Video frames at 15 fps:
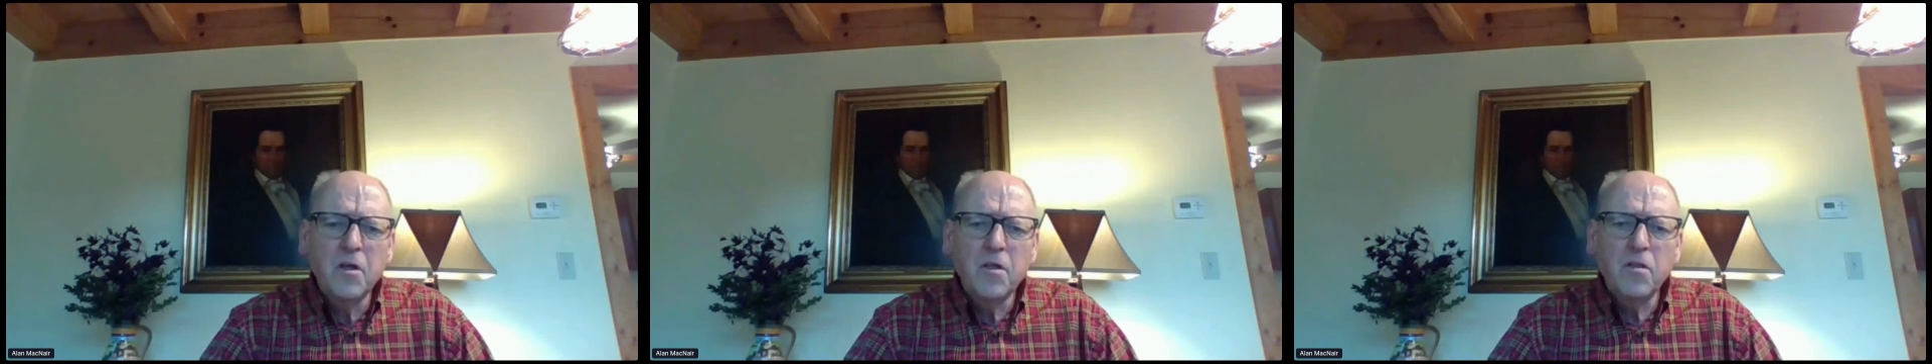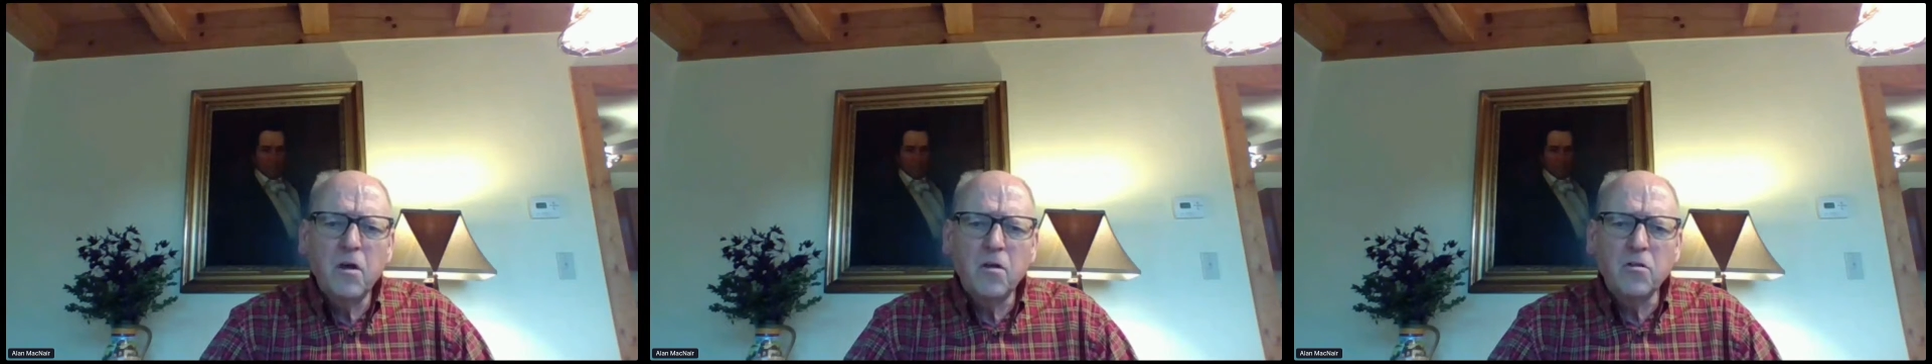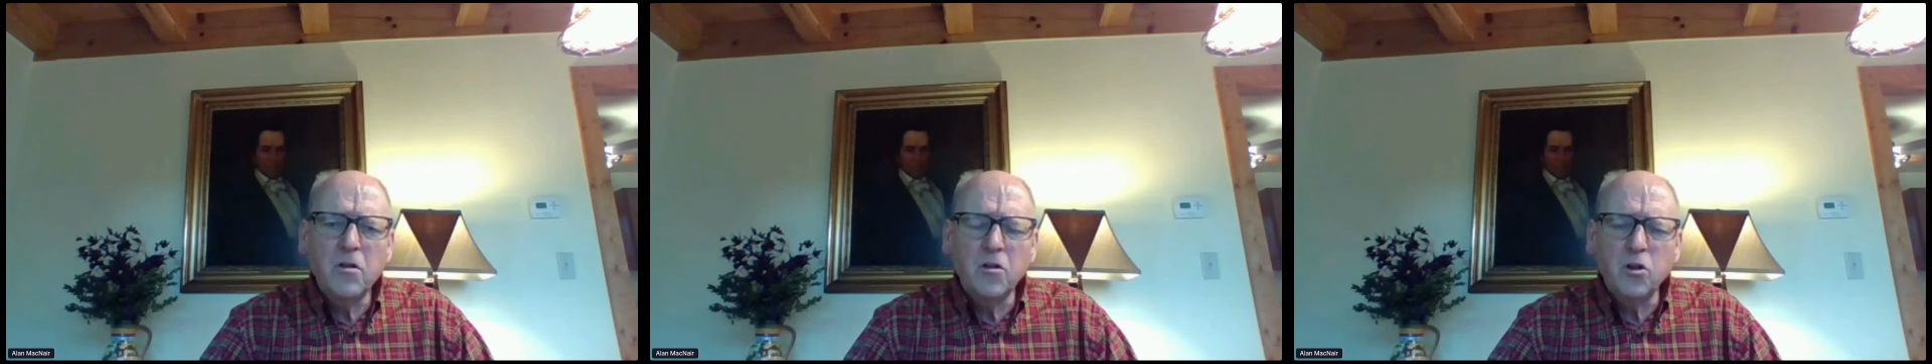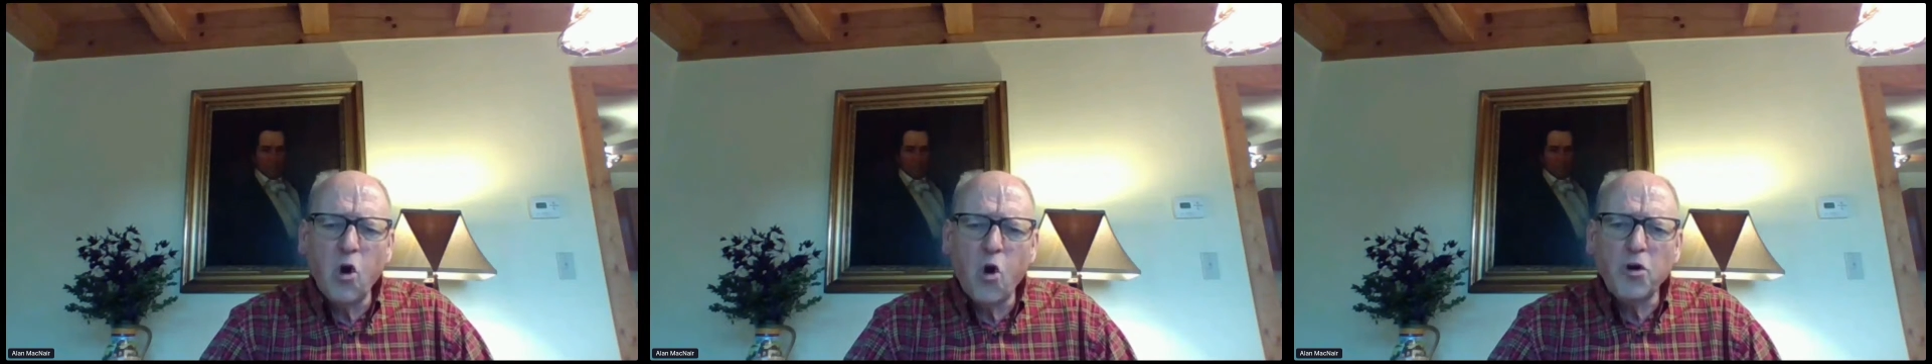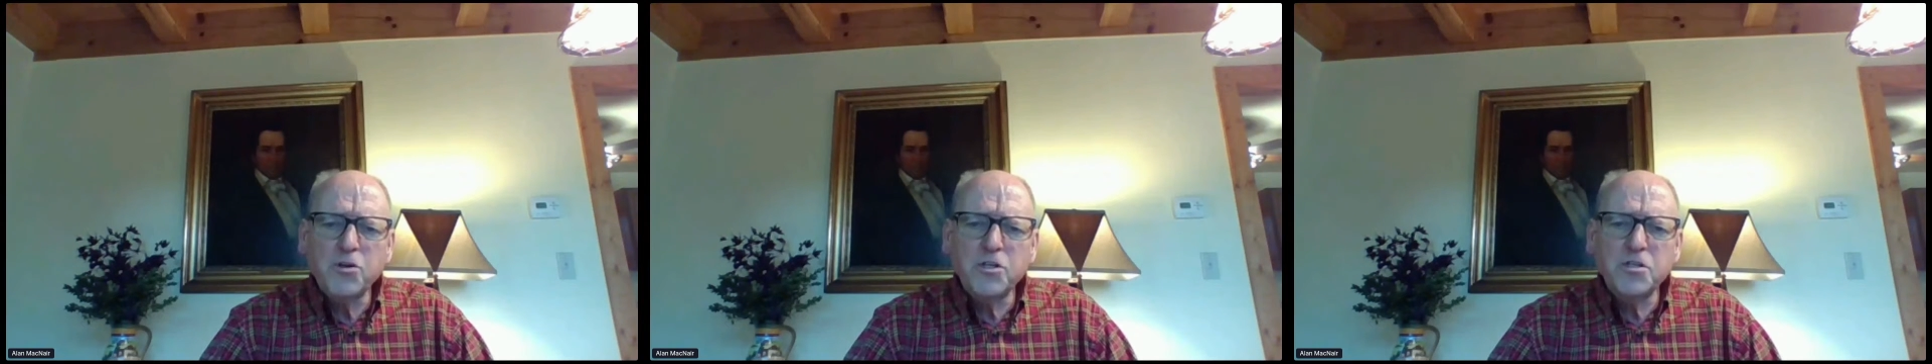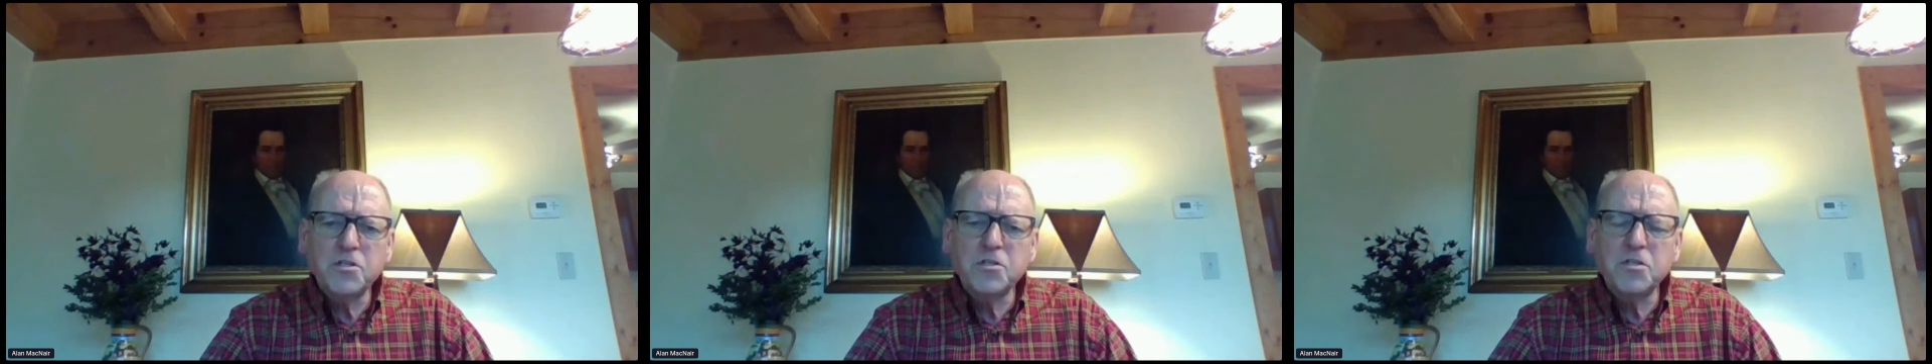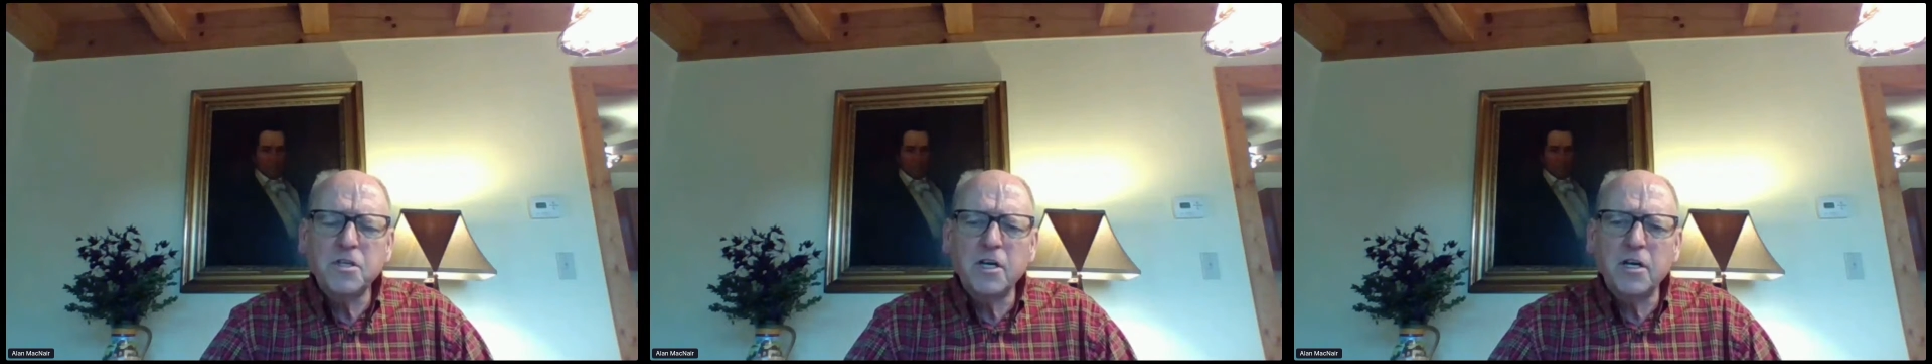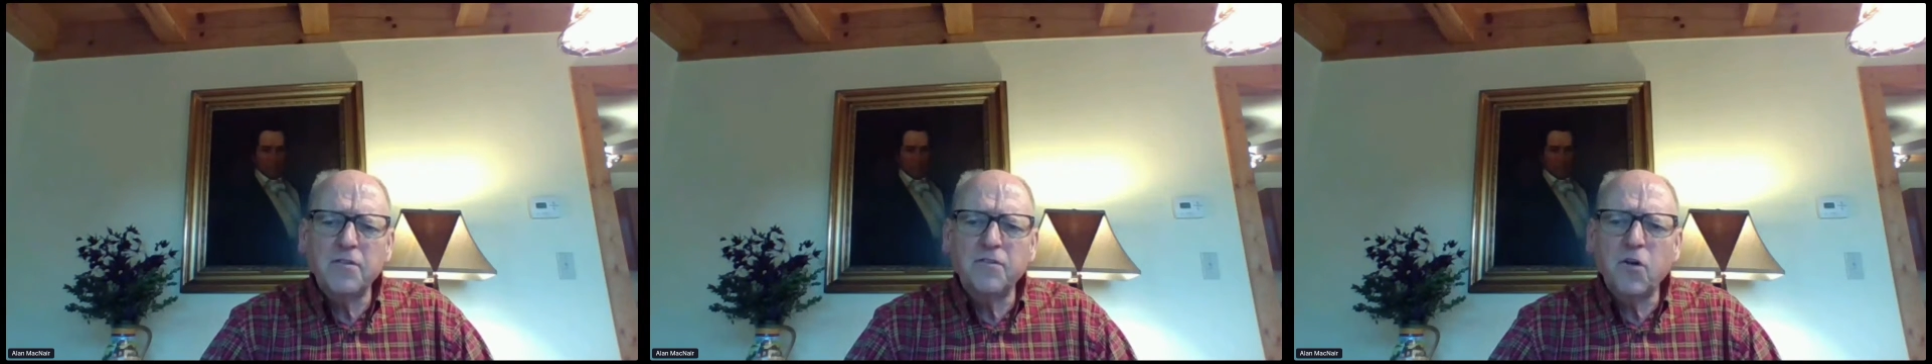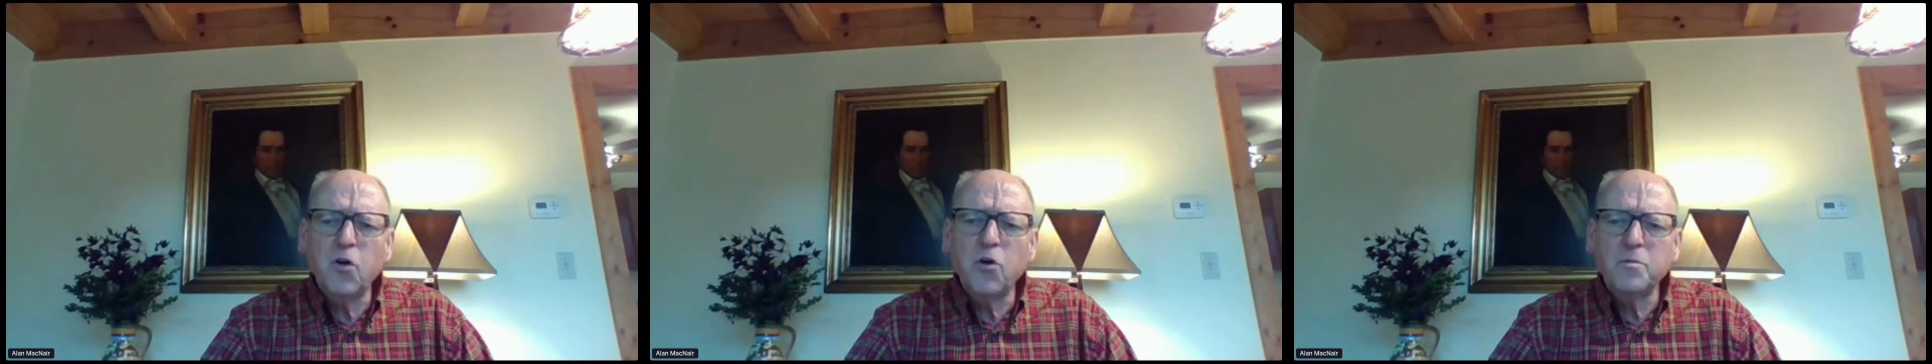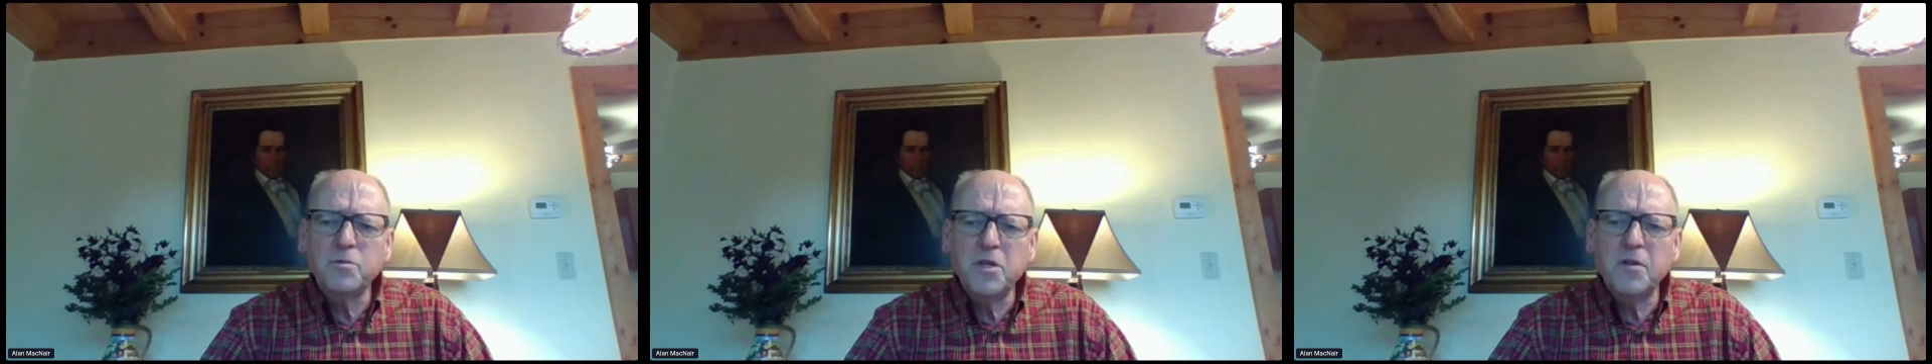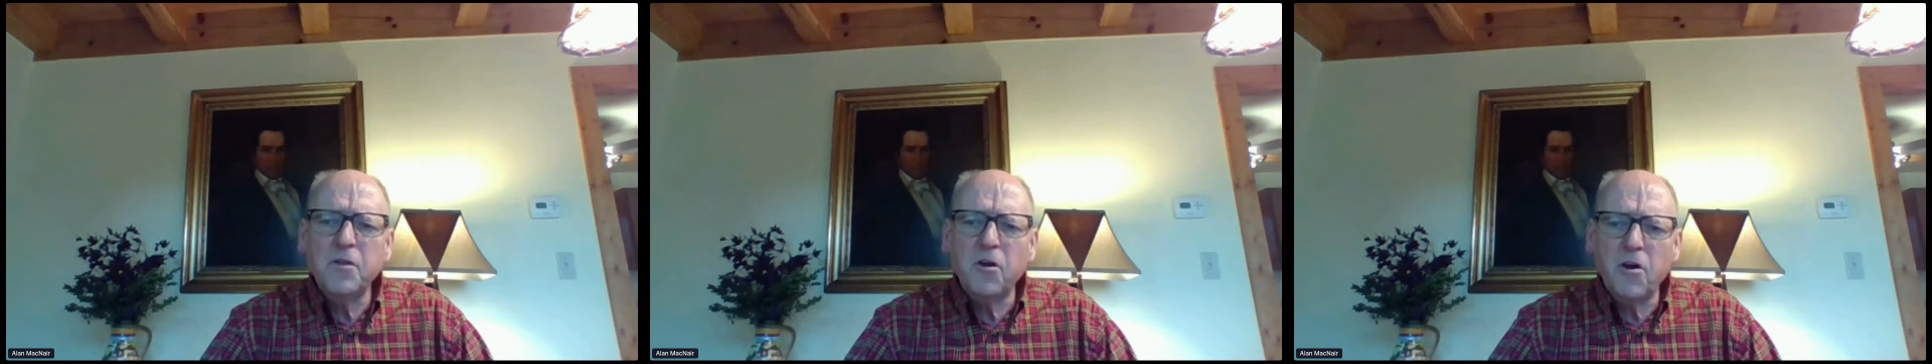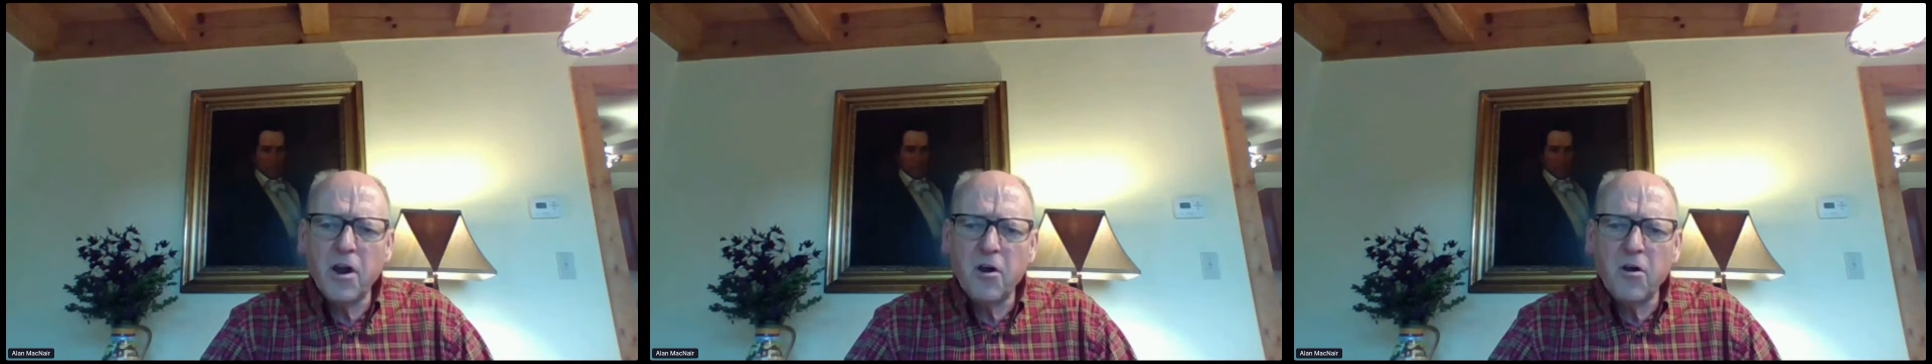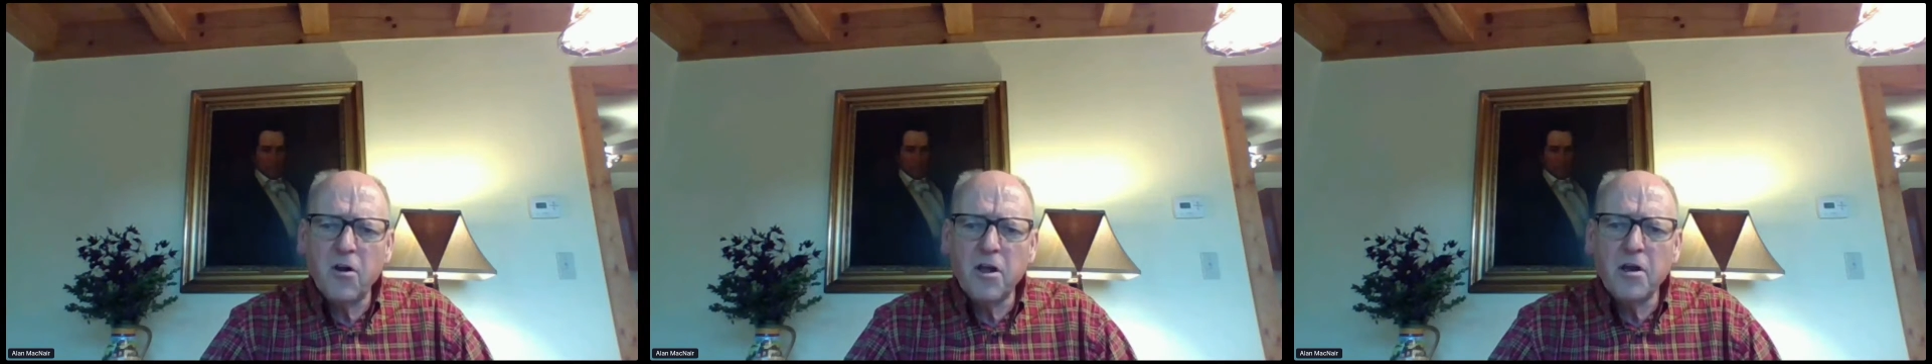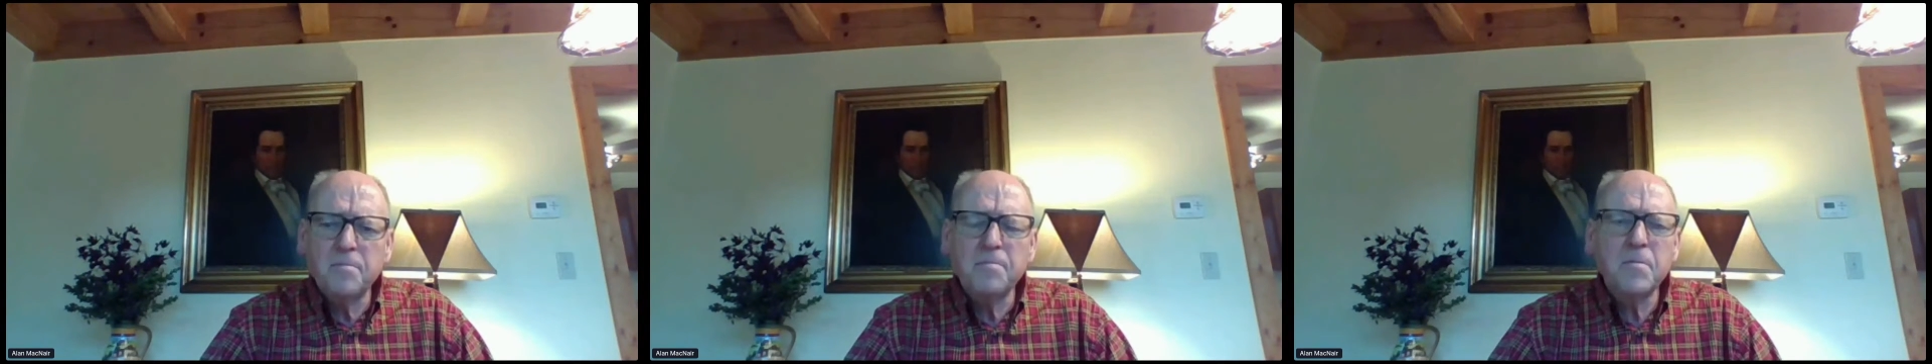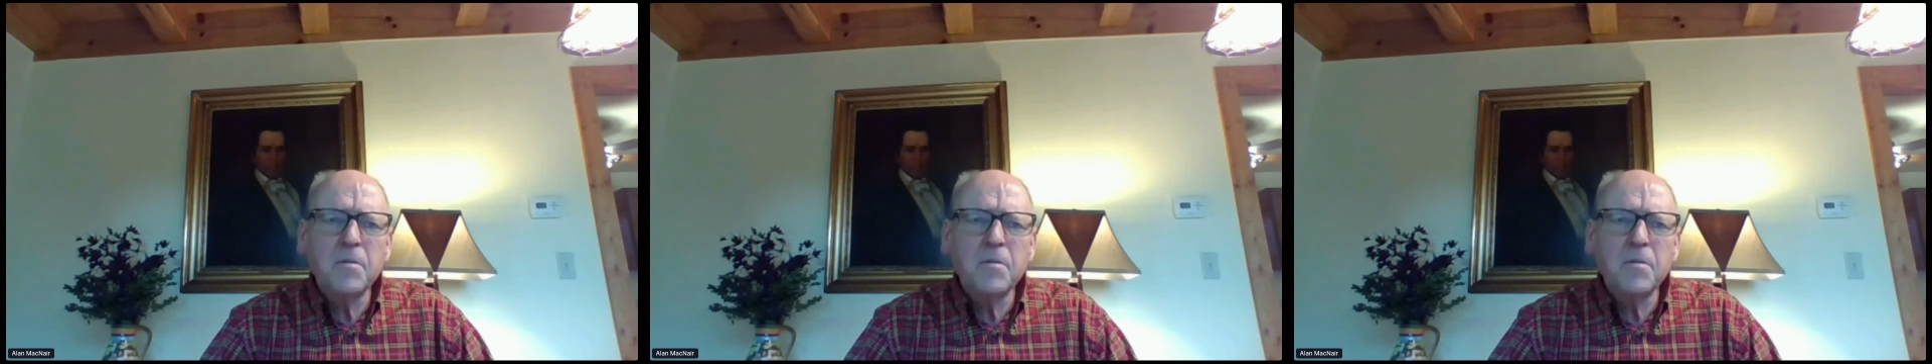the largest firms in their area,